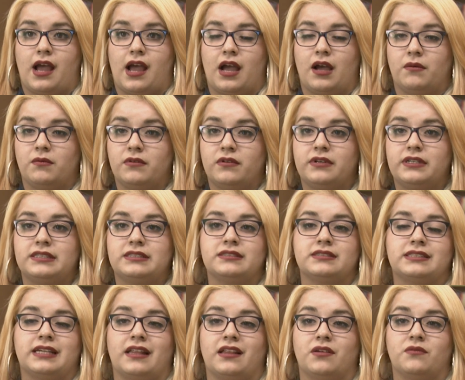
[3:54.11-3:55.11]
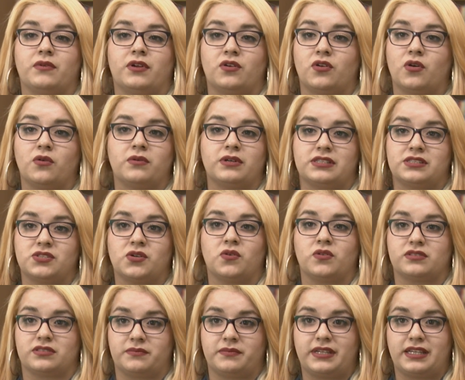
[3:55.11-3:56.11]
I'm going to tell them what no one
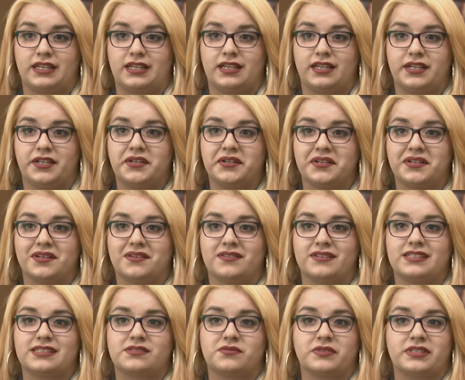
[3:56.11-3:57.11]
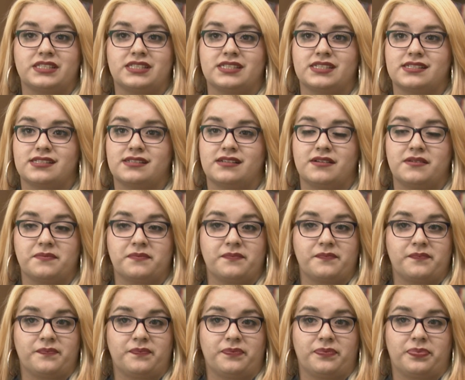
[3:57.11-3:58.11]
told me, you know, it's which is
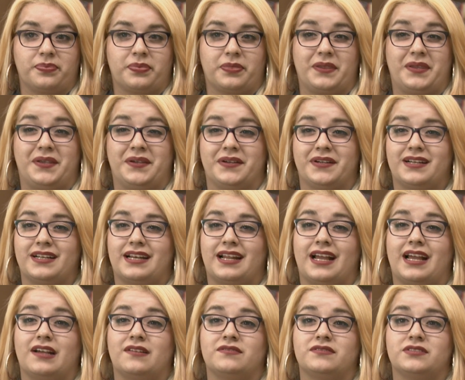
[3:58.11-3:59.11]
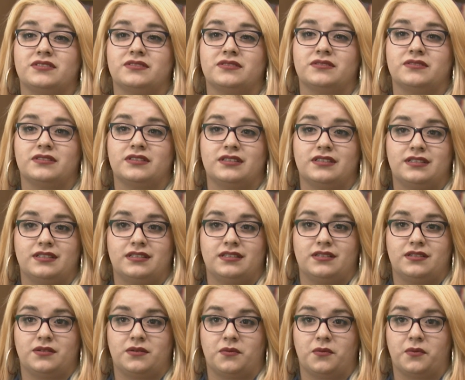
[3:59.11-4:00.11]
you're going to have to
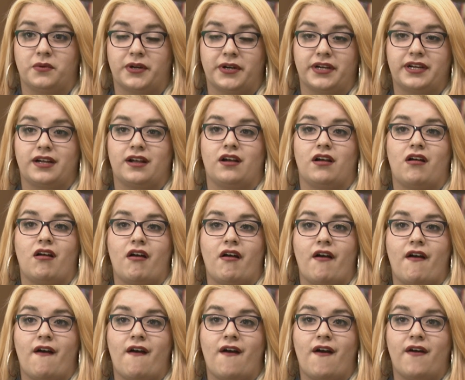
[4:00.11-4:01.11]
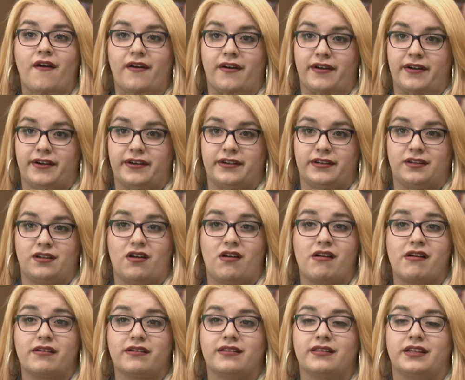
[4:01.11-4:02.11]
work hard,
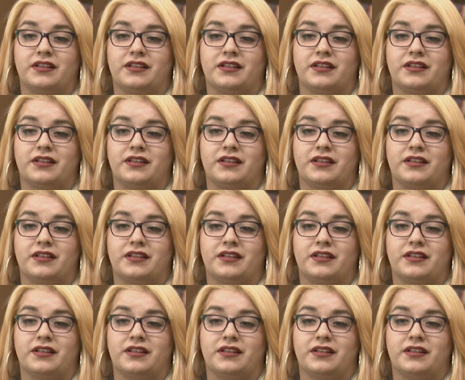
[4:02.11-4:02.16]
harder